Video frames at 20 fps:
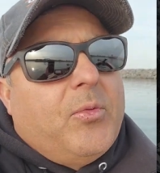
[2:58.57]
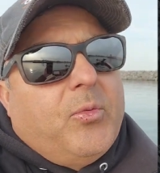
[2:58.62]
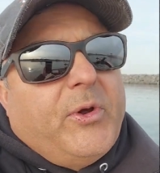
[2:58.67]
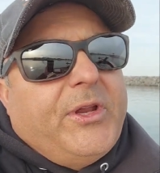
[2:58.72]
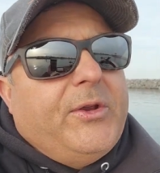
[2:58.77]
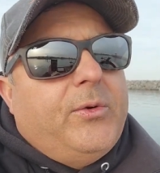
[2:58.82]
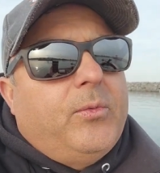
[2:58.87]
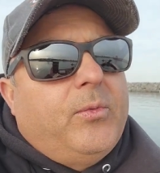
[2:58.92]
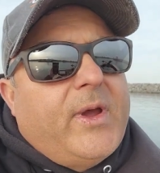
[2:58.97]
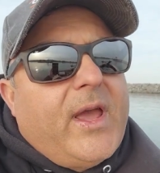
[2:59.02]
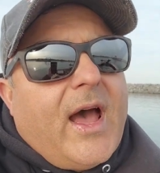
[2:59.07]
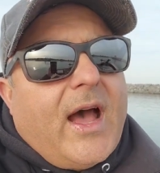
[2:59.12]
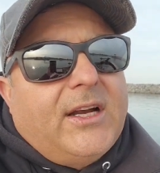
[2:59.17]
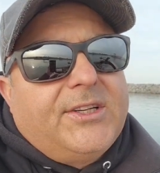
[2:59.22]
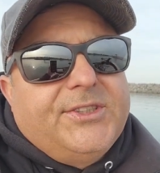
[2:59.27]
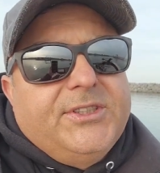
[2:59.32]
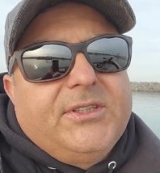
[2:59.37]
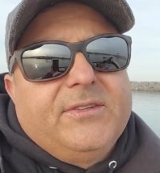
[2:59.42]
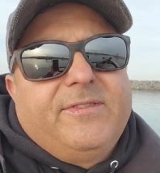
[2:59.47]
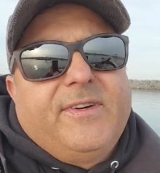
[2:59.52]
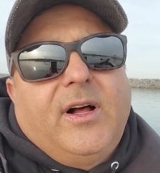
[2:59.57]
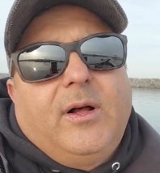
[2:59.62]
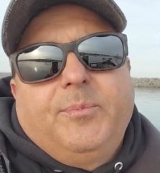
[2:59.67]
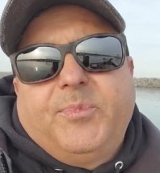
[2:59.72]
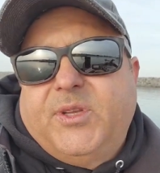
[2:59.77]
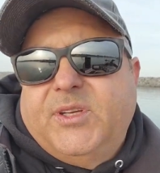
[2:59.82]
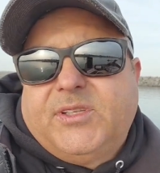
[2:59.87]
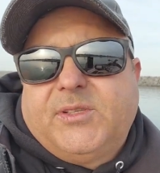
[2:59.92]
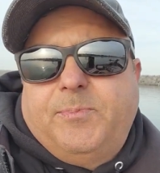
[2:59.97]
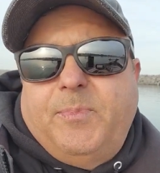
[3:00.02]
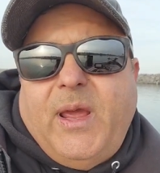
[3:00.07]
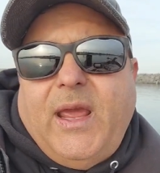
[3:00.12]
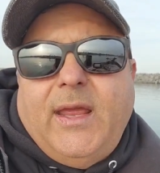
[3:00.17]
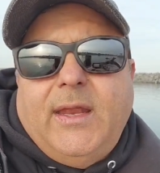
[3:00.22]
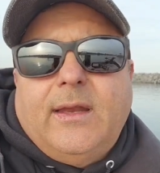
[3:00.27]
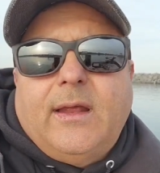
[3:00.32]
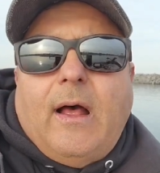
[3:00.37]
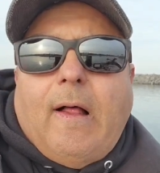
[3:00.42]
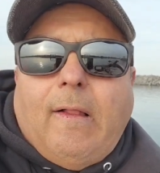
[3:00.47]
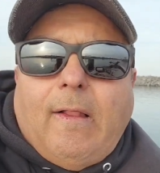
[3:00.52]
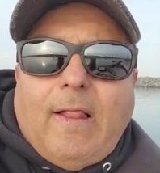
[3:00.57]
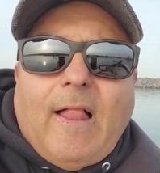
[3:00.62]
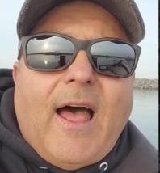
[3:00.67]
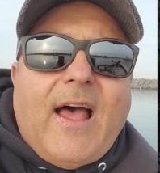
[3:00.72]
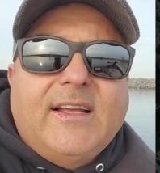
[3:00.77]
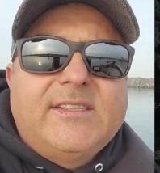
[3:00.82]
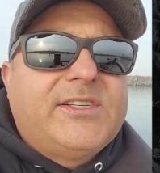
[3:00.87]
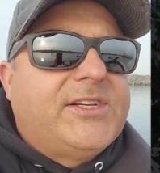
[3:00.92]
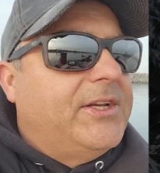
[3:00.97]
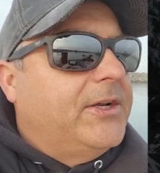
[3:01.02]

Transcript: We actually developed this bait last